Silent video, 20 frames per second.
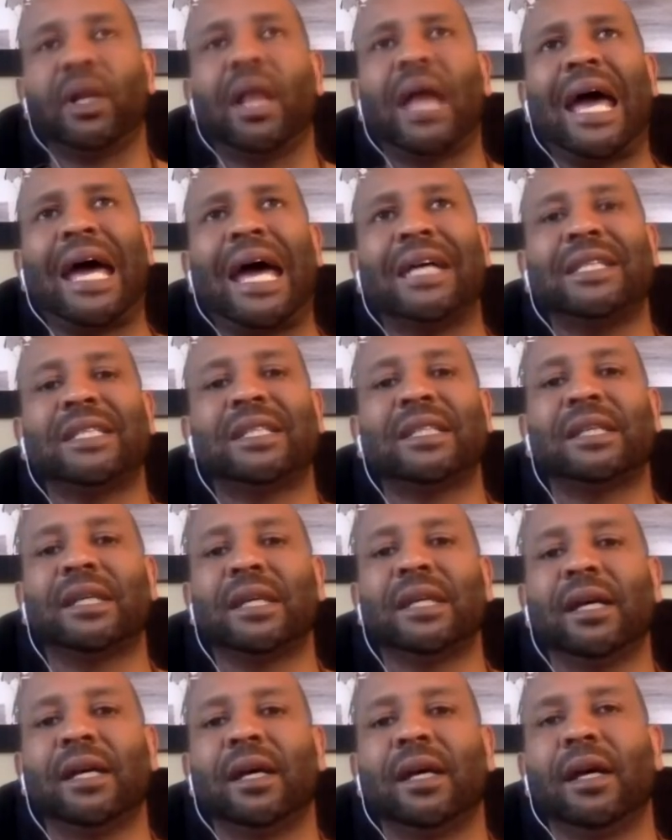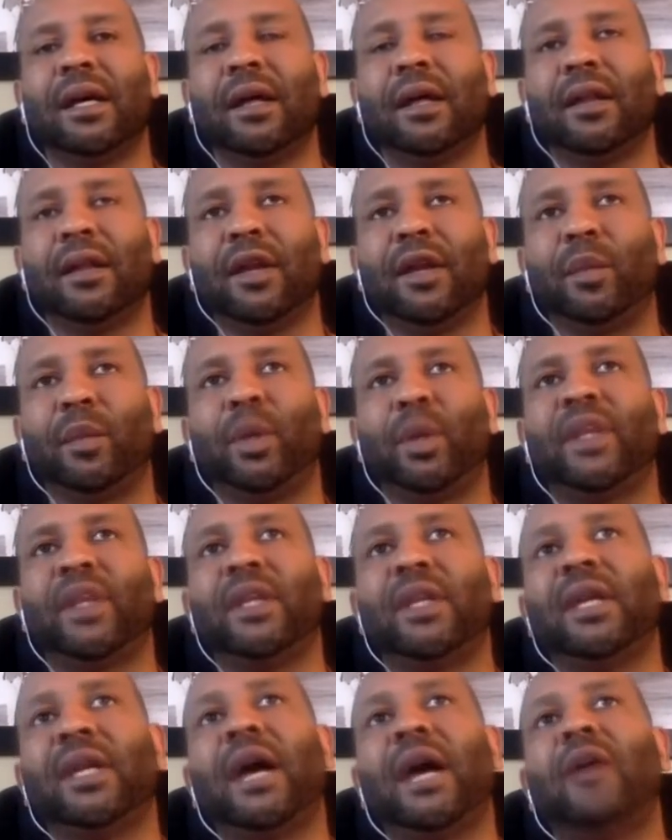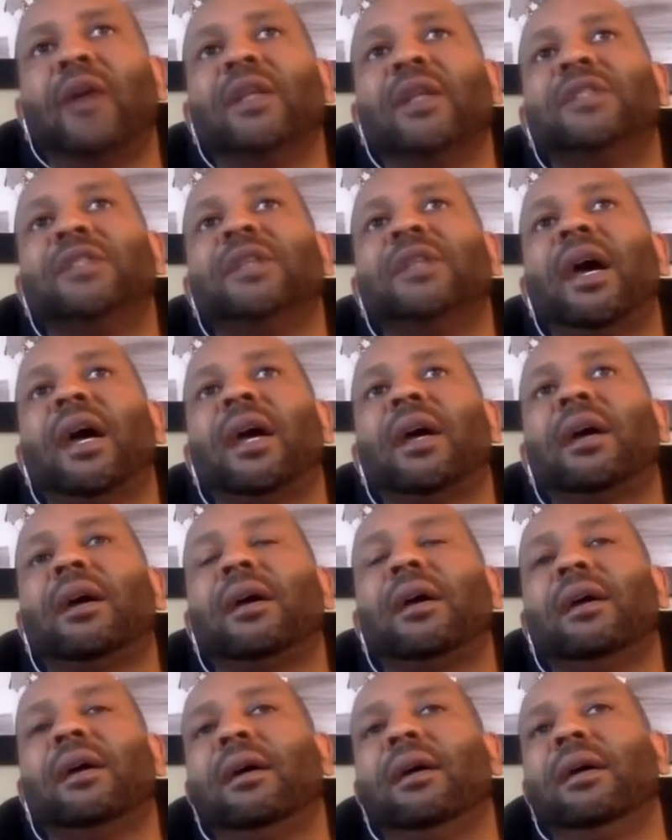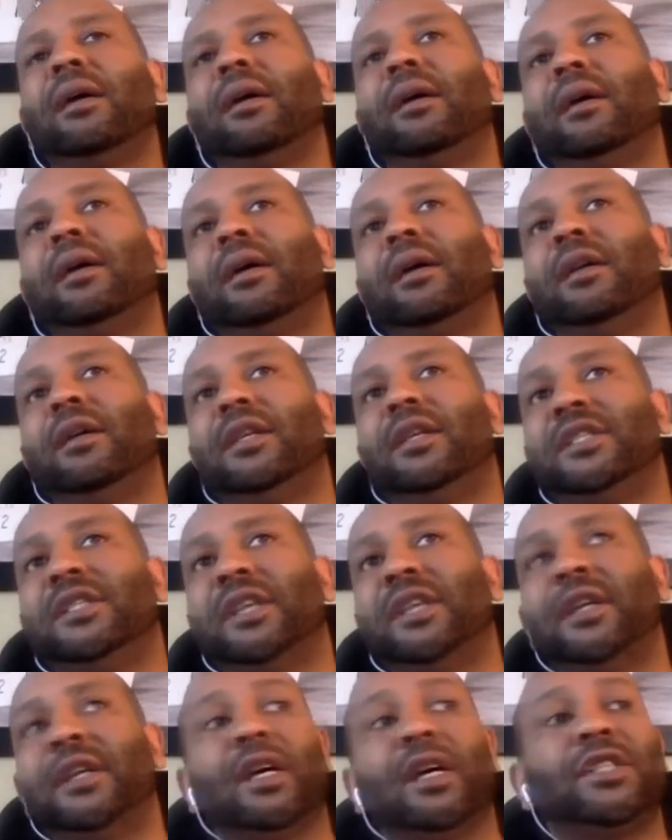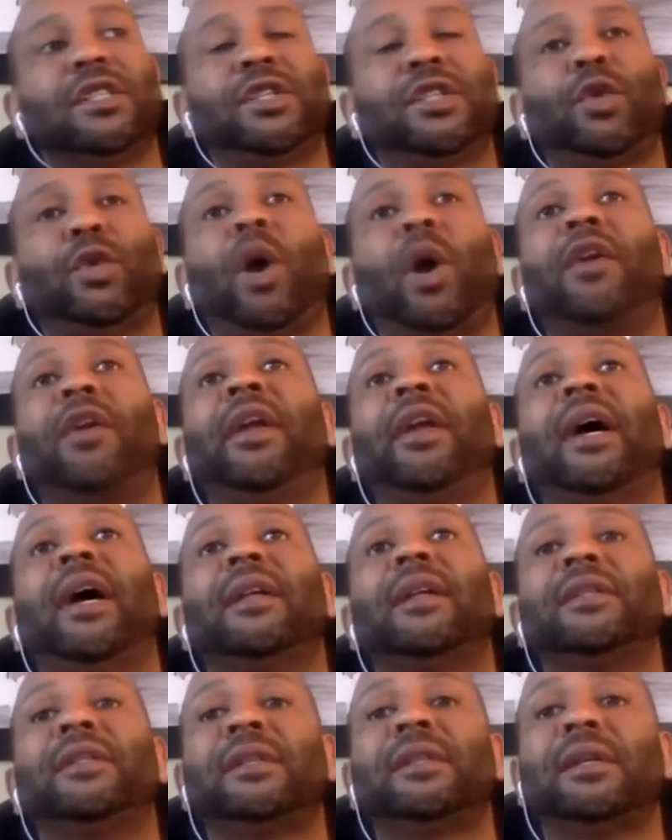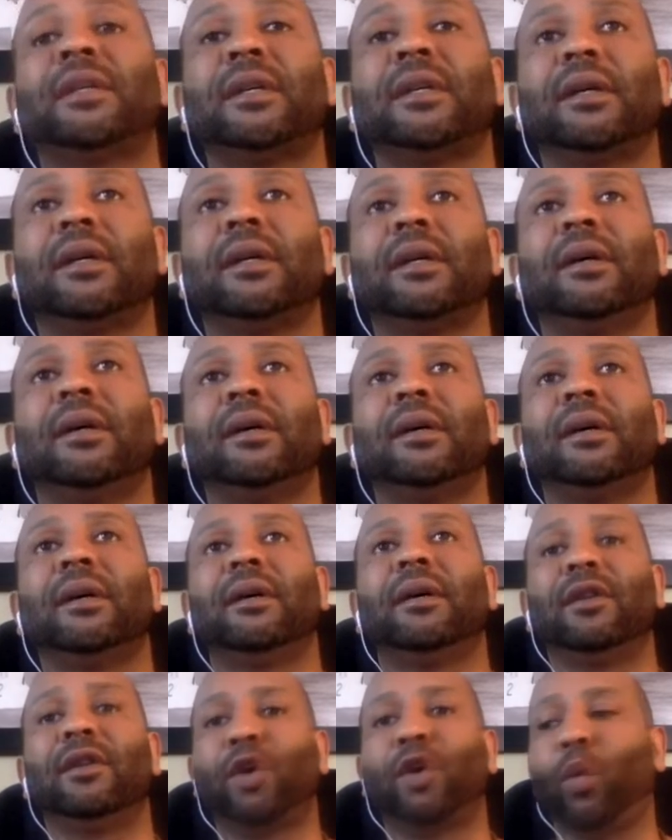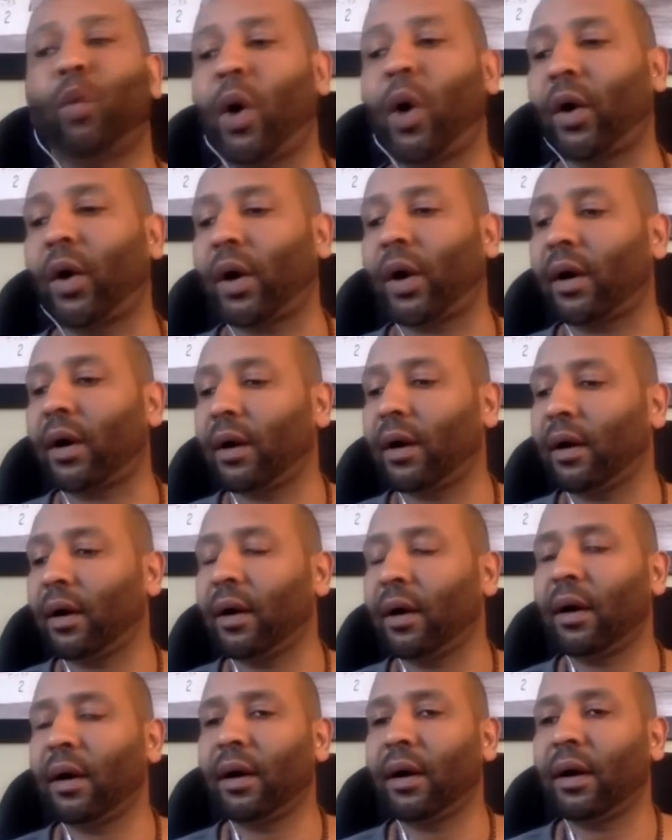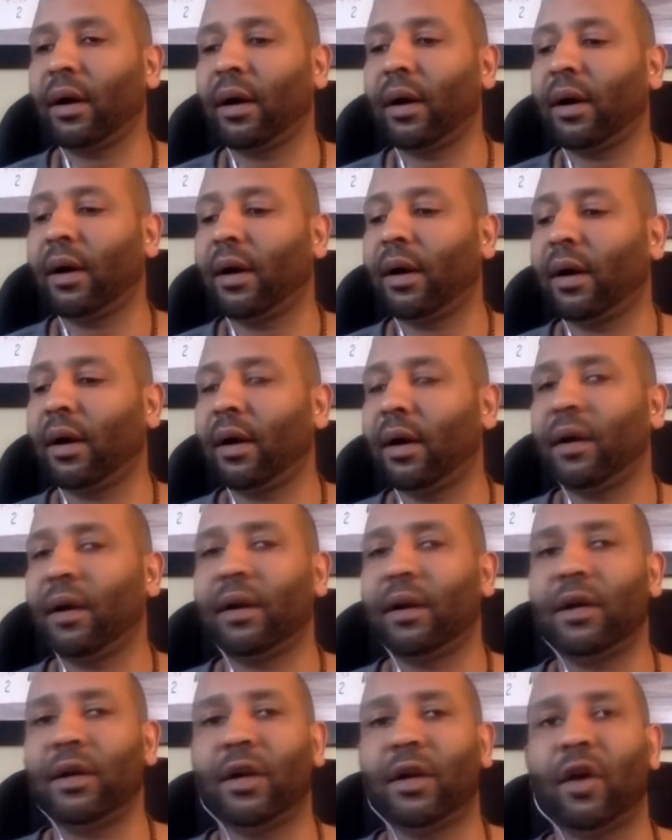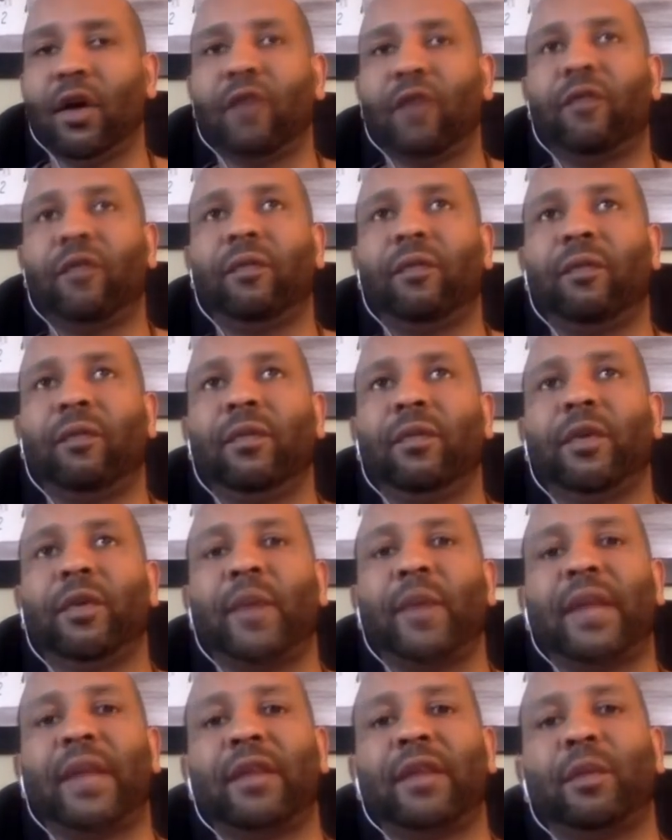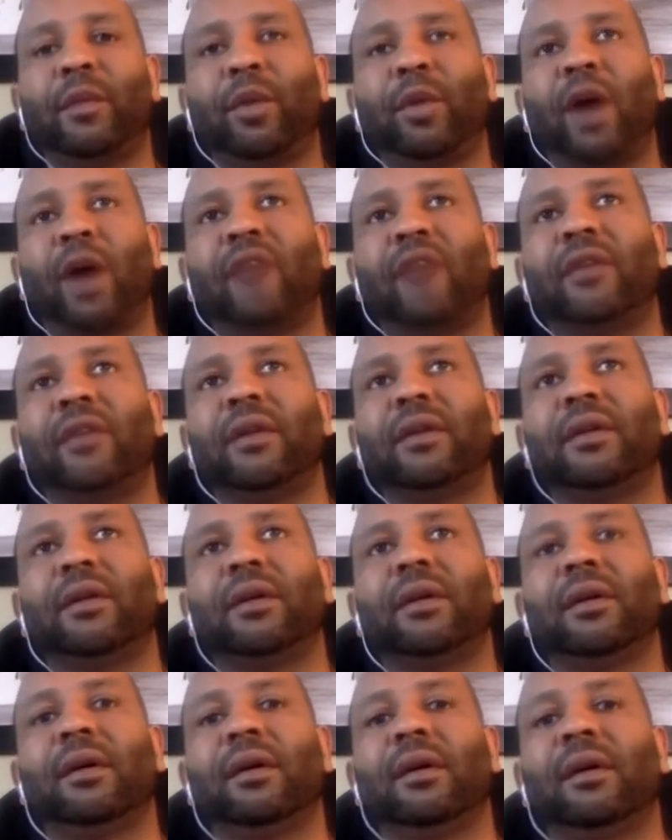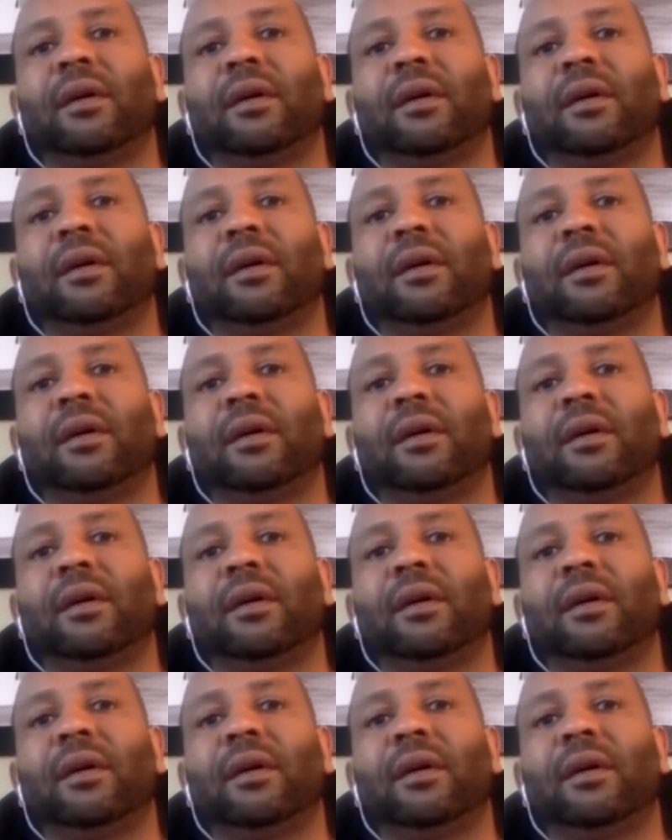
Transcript: class they're breathing down his neck to send us to our deaths, to work, you know, to make them profits.